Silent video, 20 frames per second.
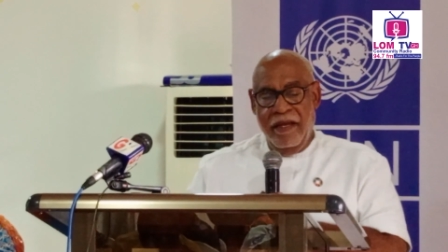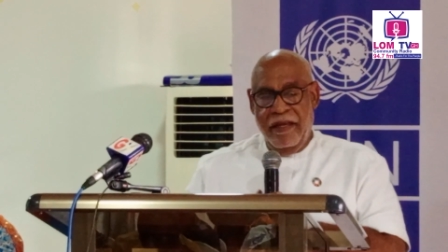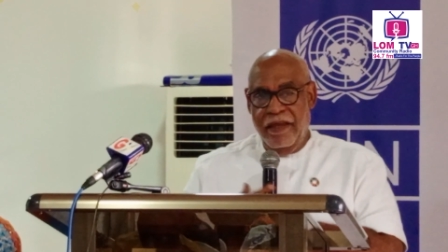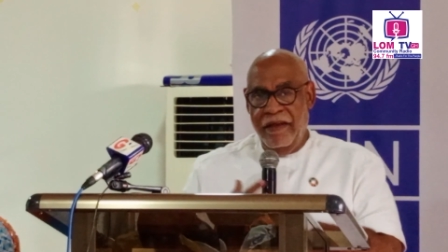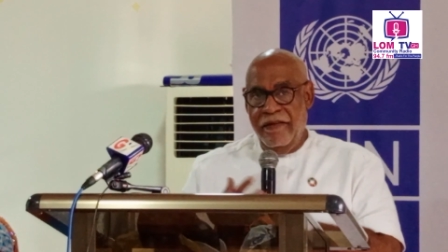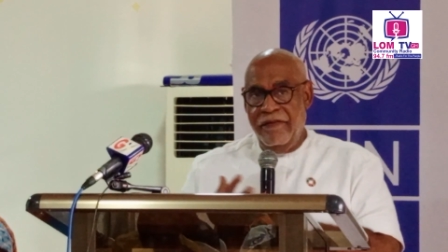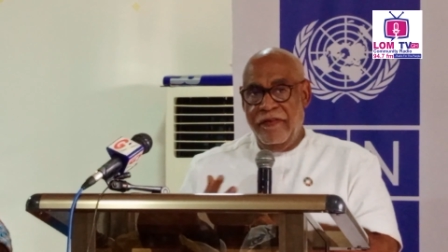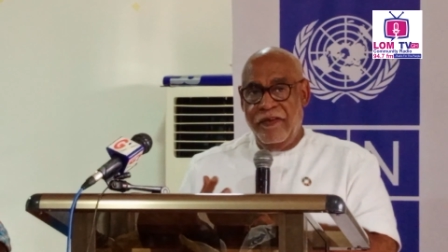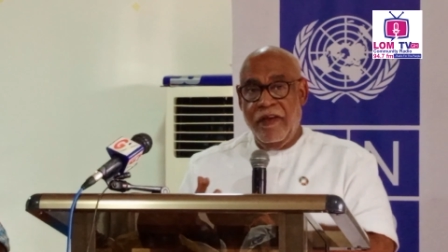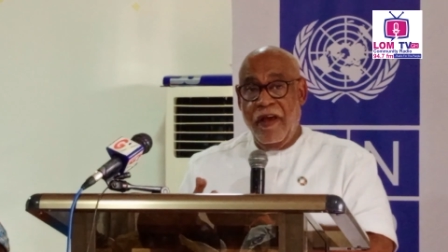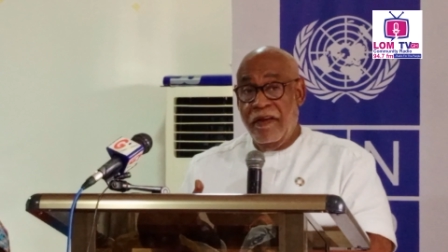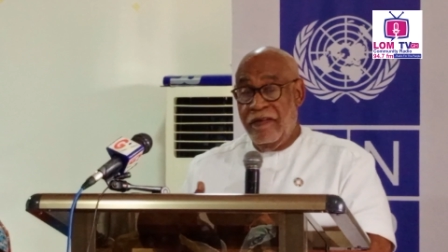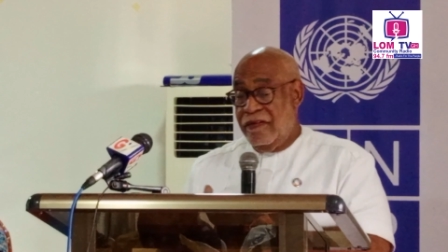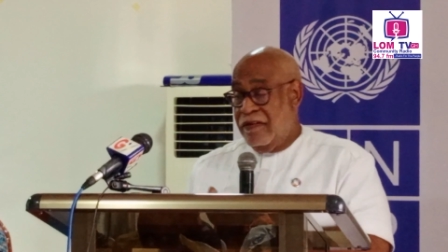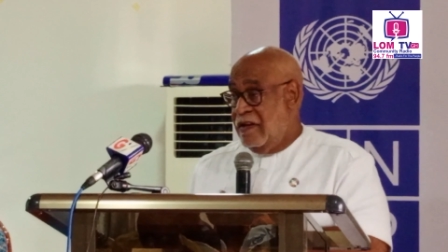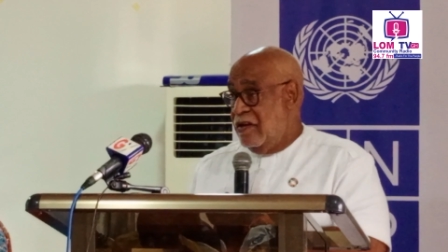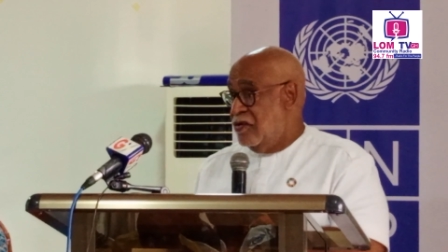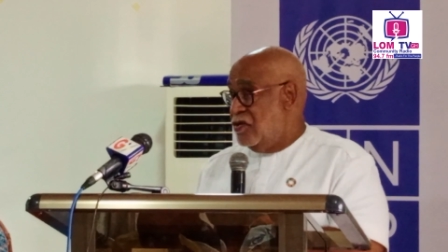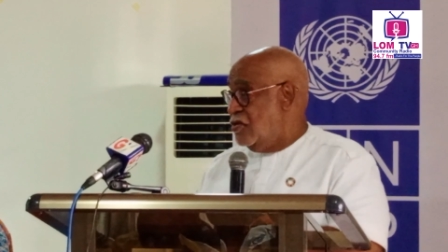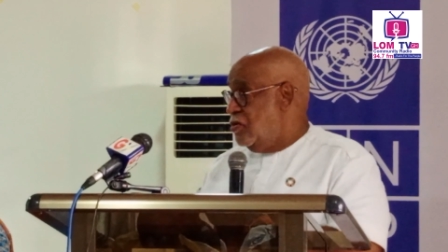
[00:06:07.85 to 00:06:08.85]
gives us
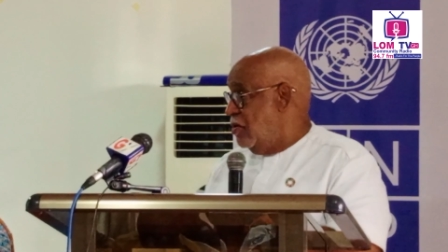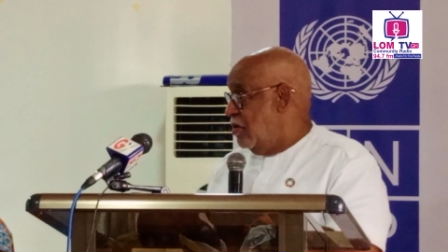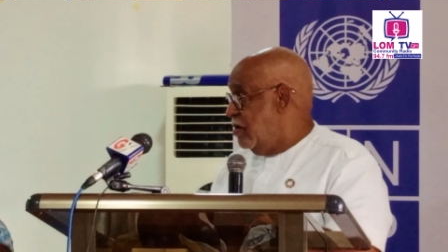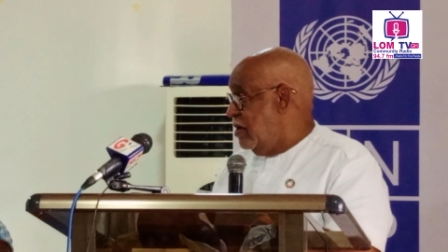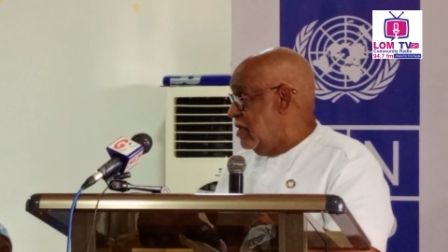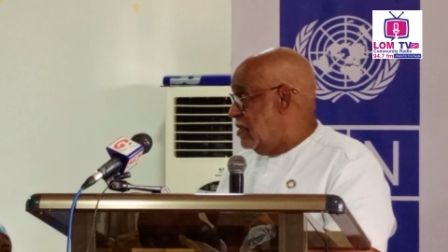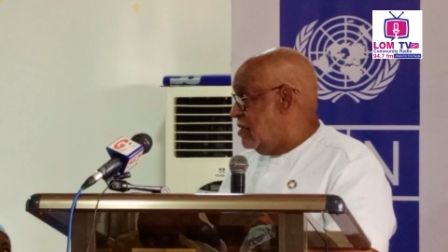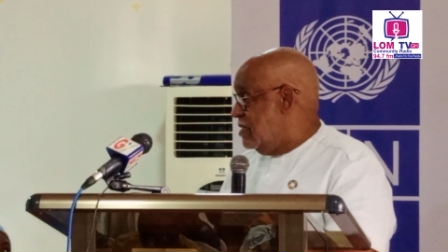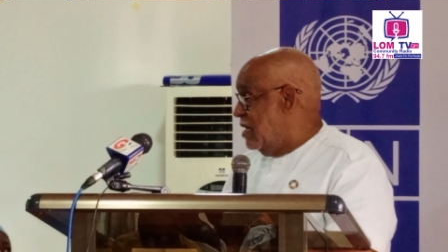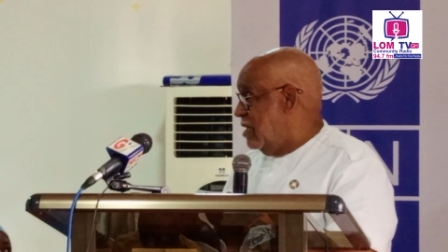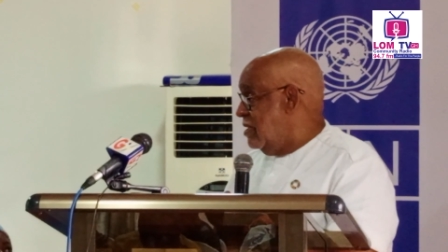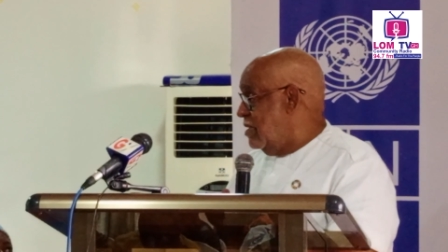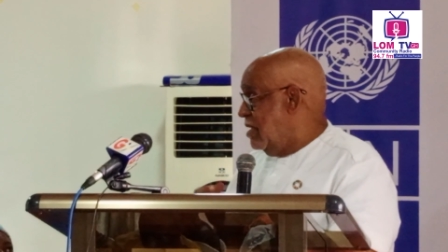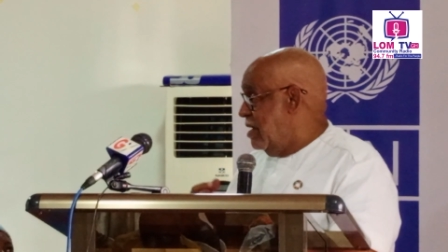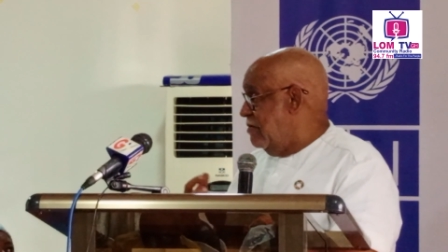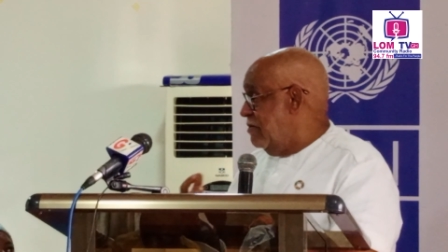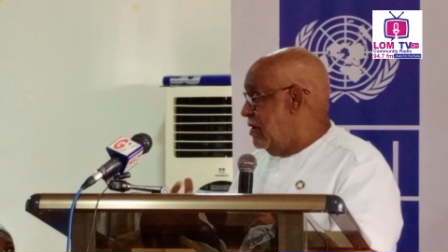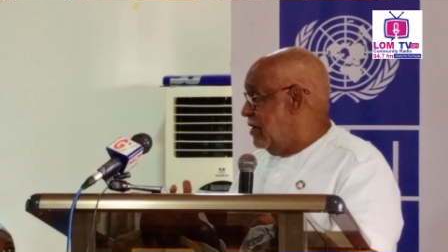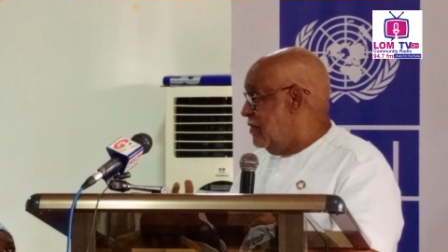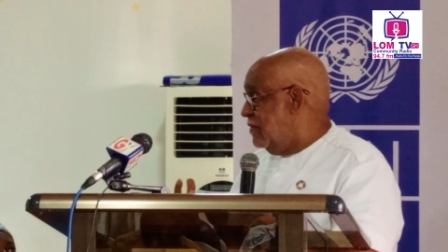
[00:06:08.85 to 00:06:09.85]
the assurance that
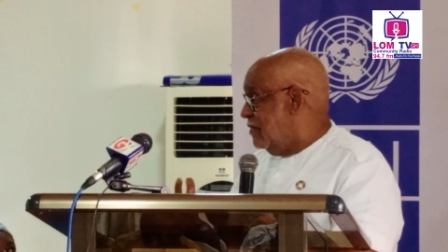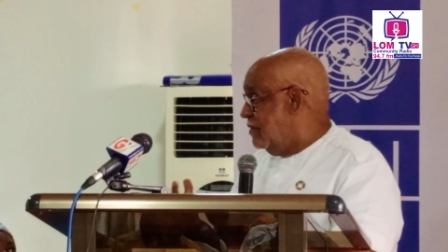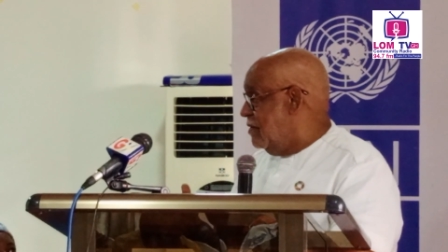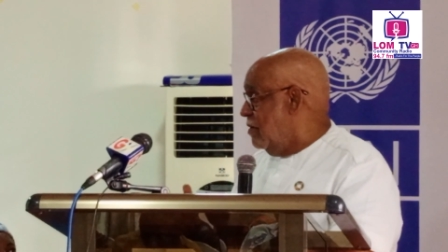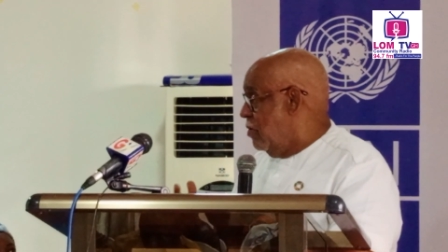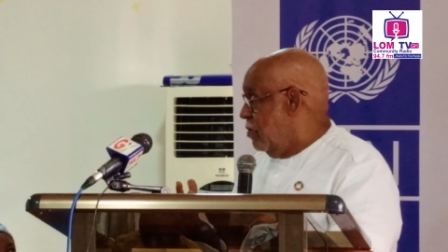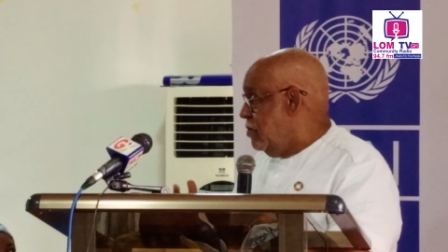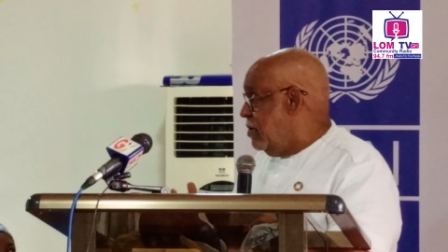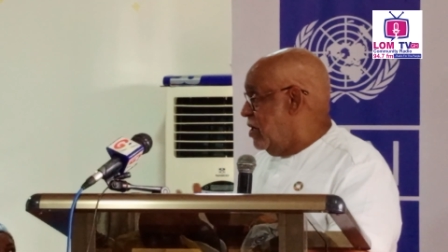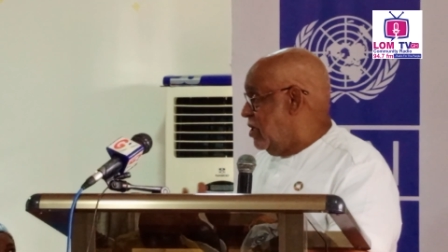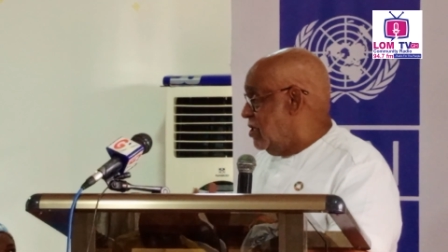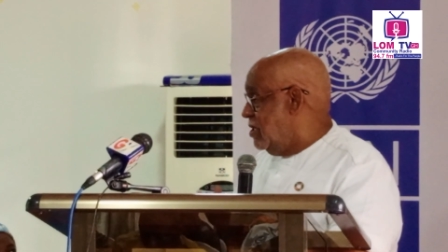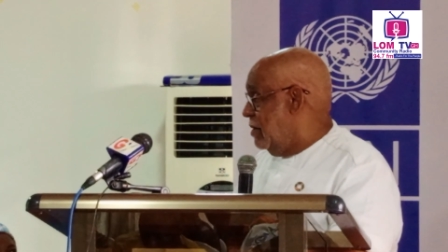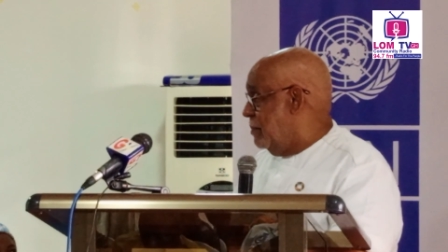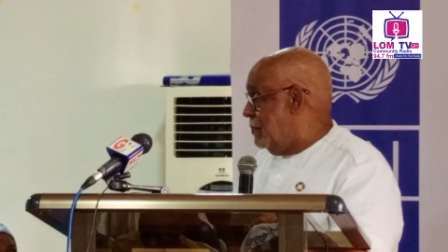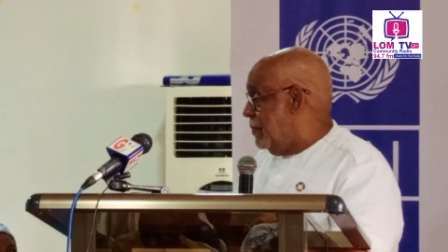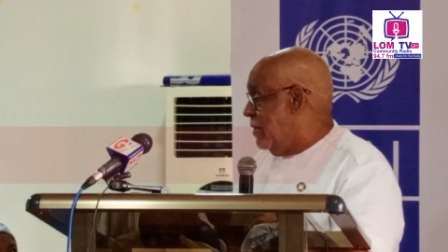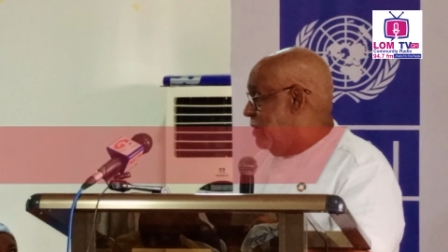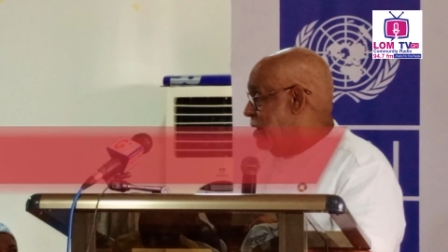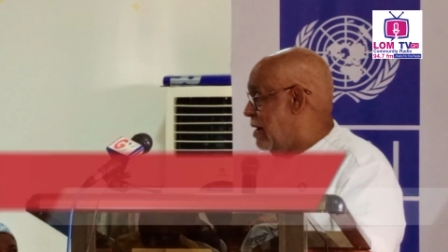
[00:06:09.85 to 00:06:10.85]
there is
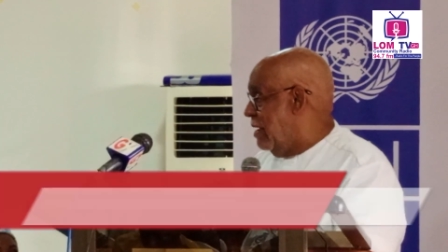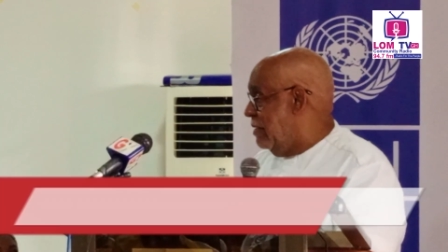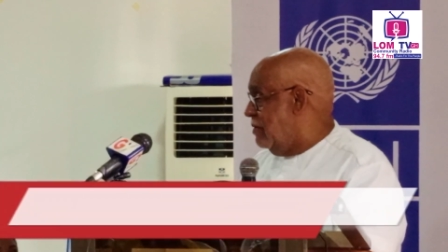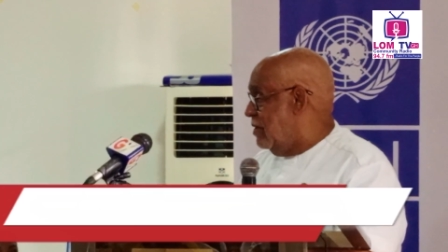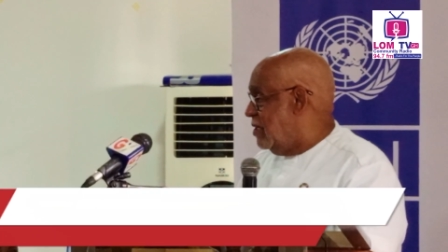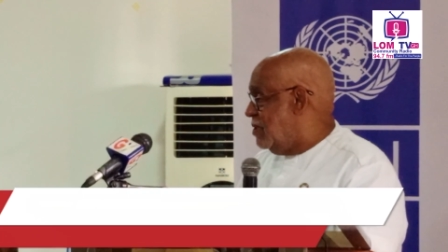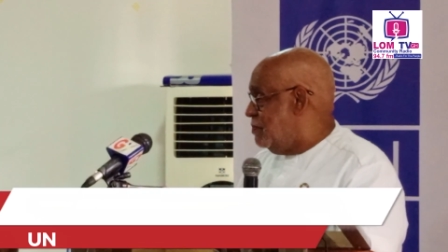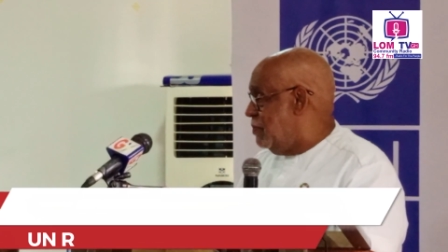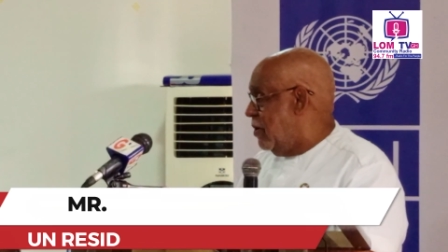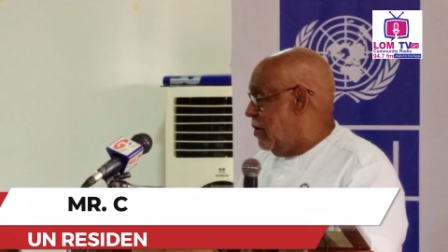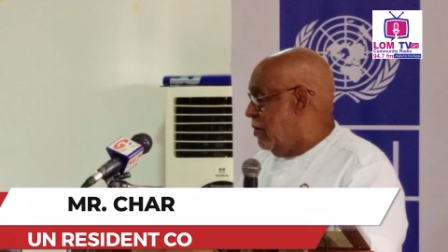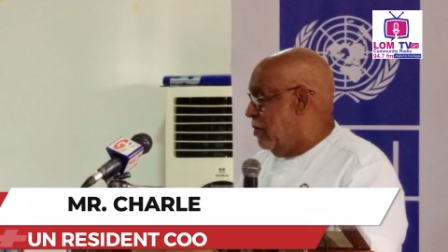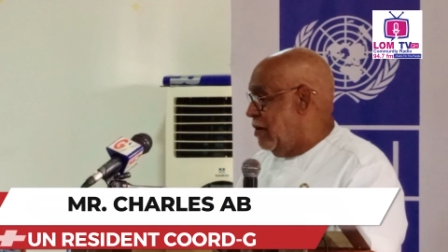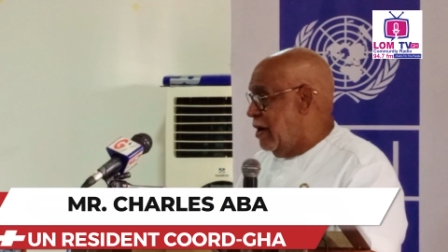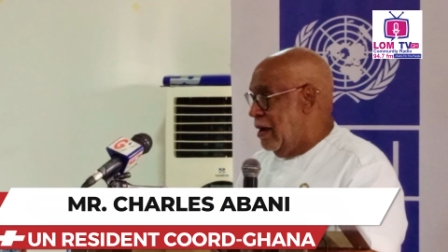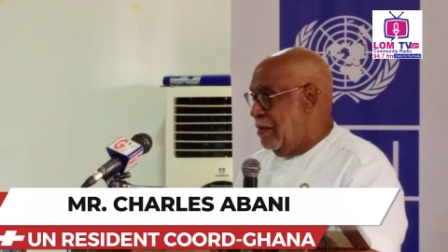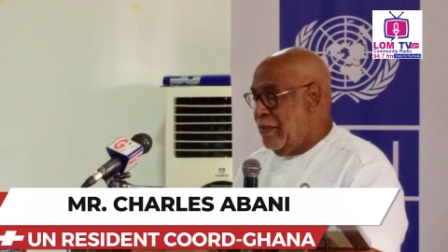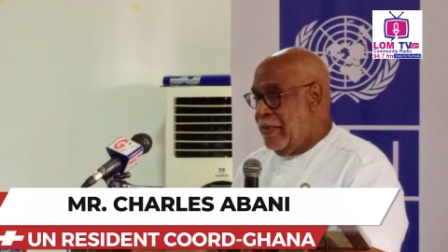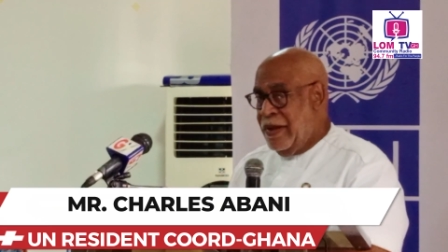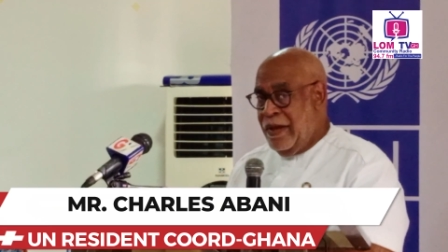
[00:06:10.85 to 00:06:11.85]
ownership around this
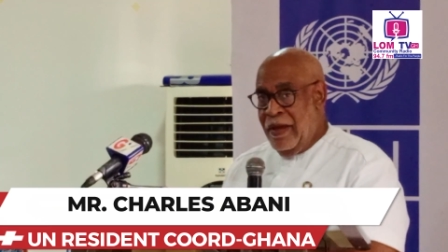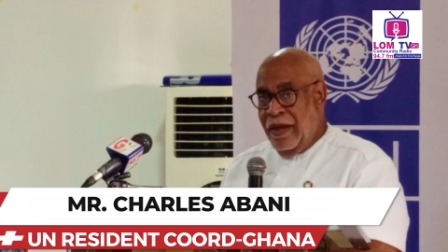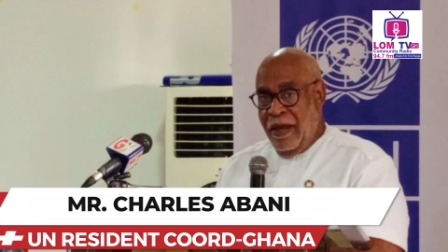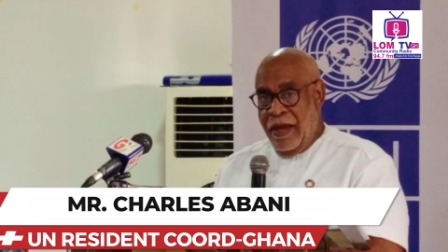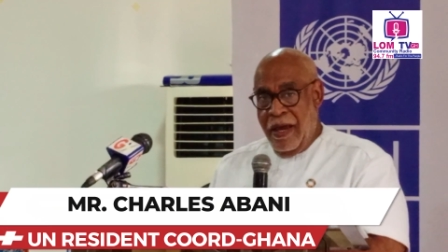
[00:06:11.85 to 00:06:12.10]
program.